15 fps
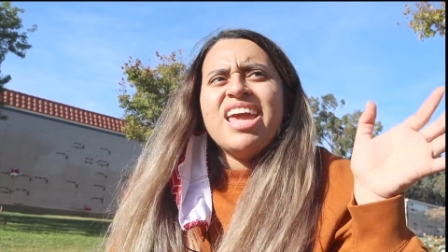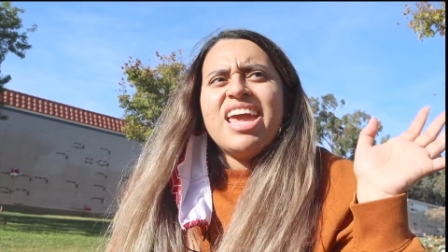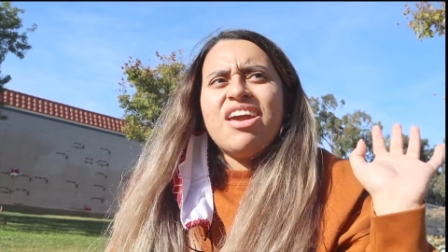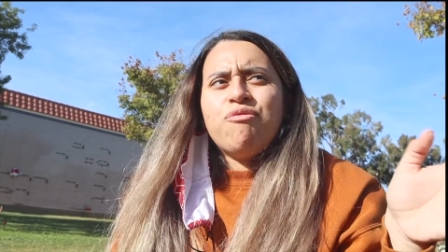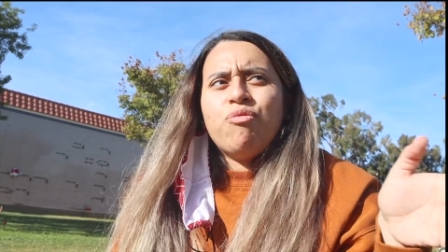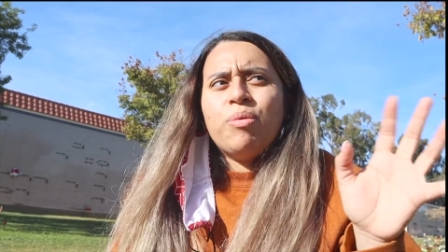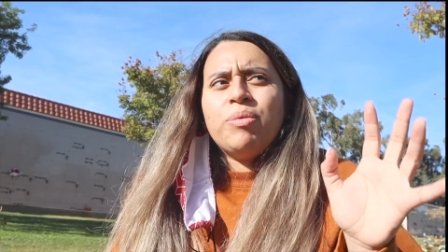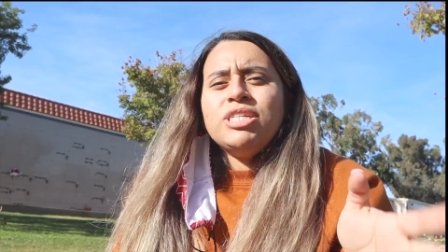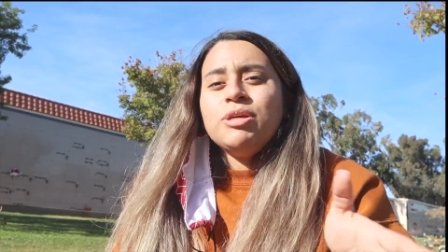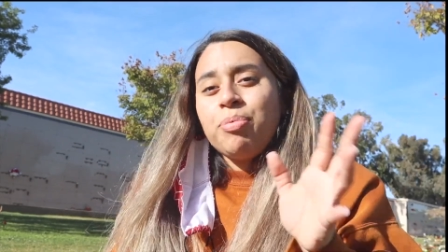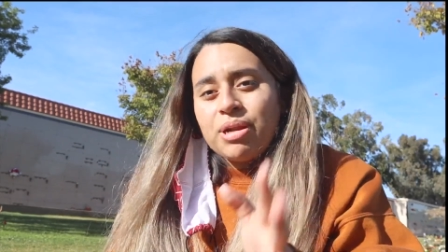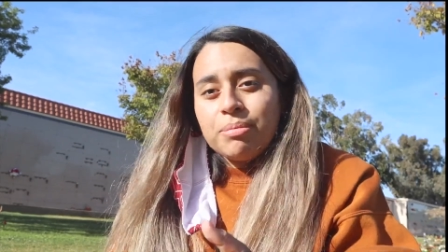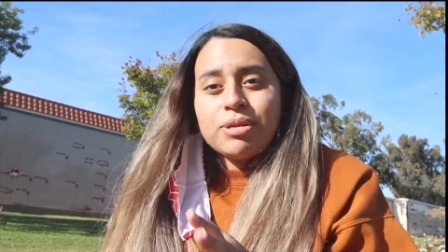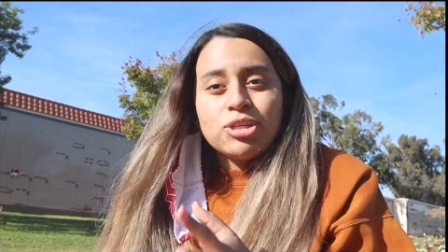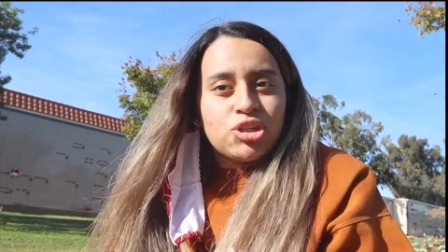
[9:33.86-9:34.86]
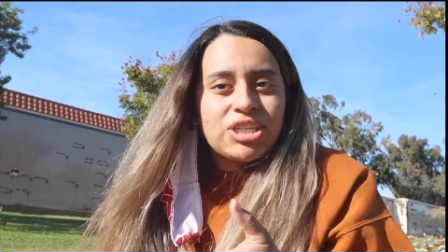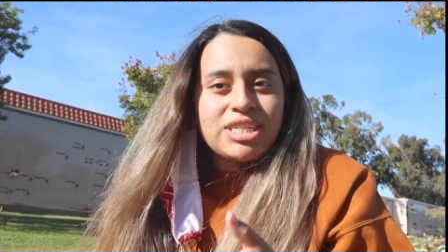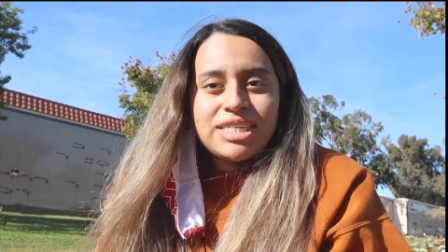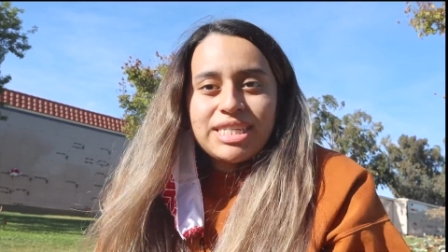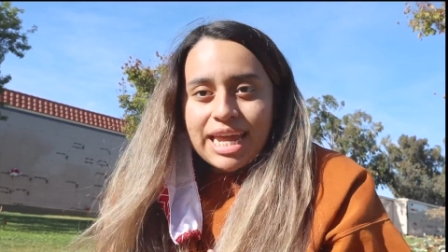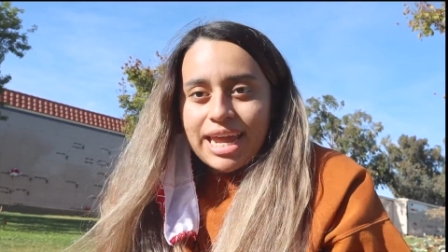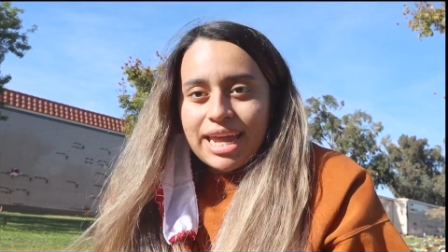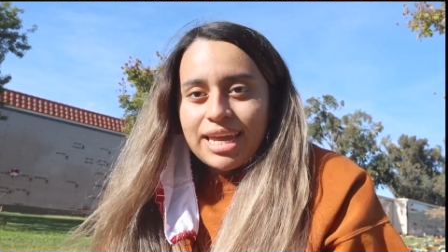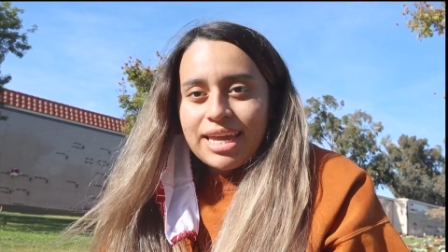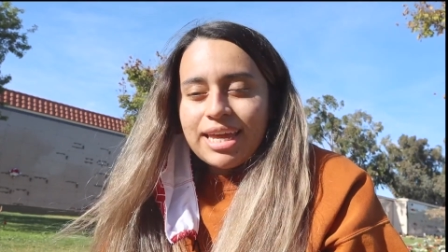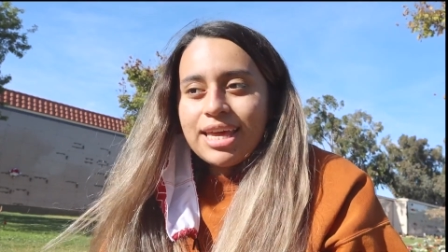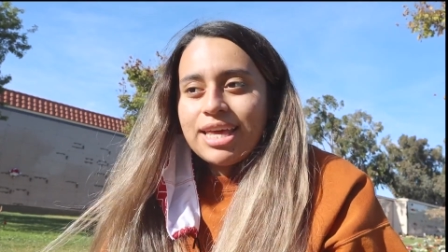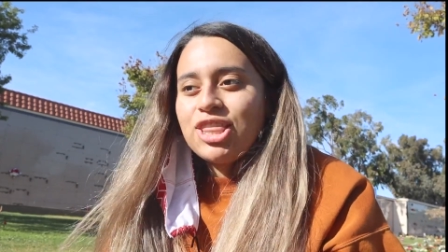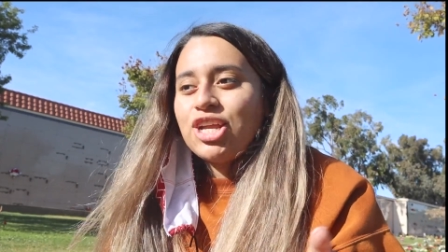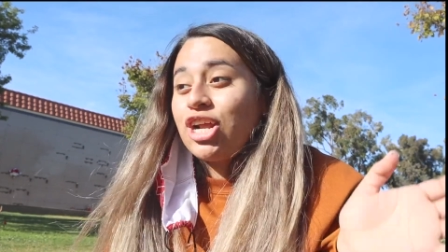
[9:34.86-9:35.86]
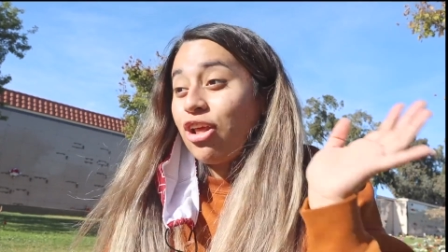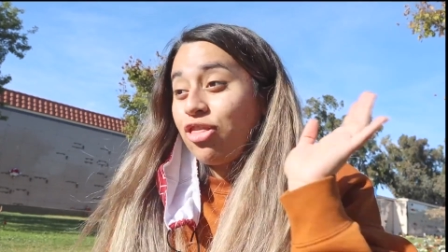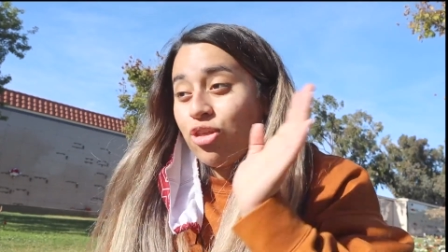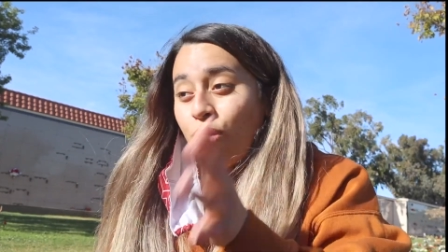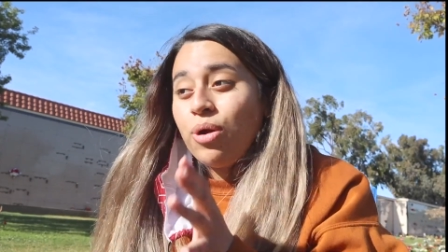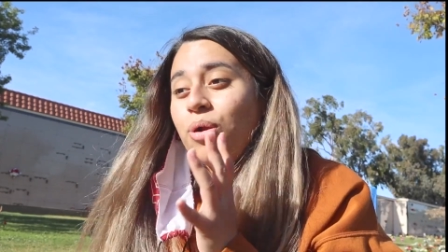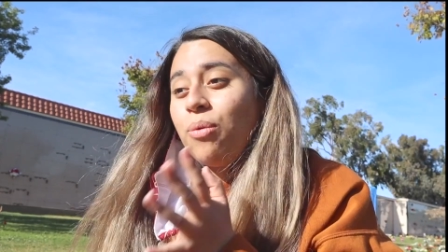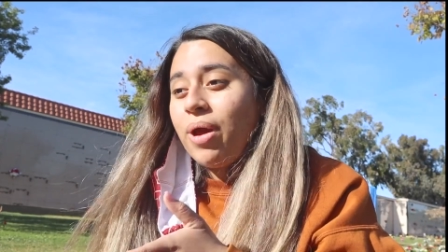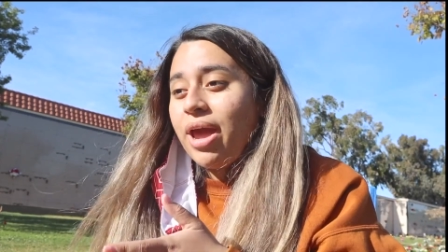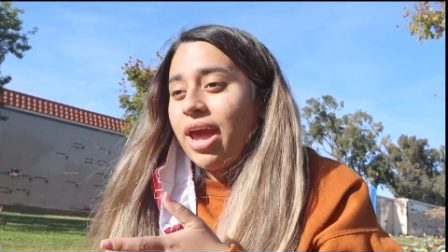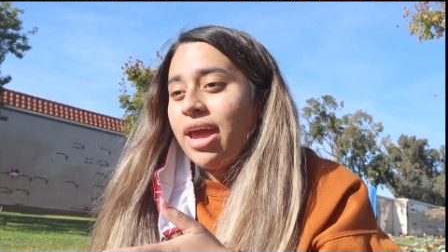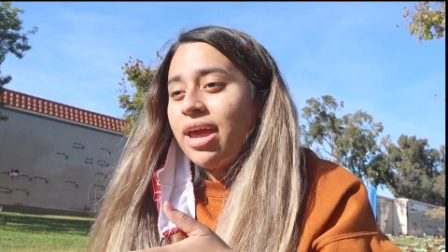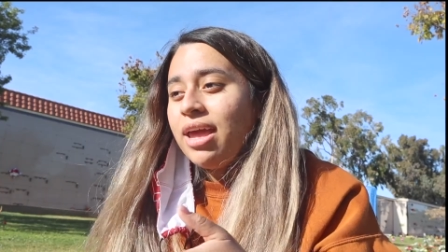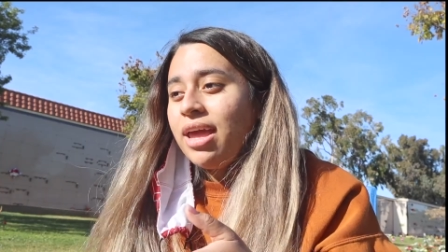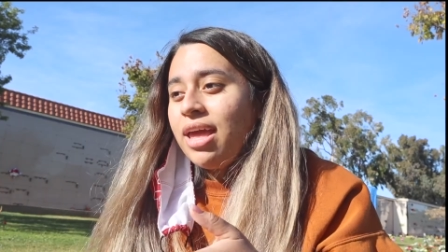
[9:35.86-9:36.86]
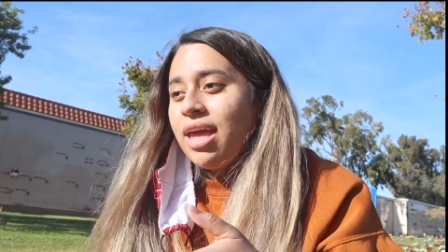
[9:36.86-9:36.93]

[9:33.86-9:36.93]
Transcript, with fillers: if we were to put up the tree today, they're gonna throw it away.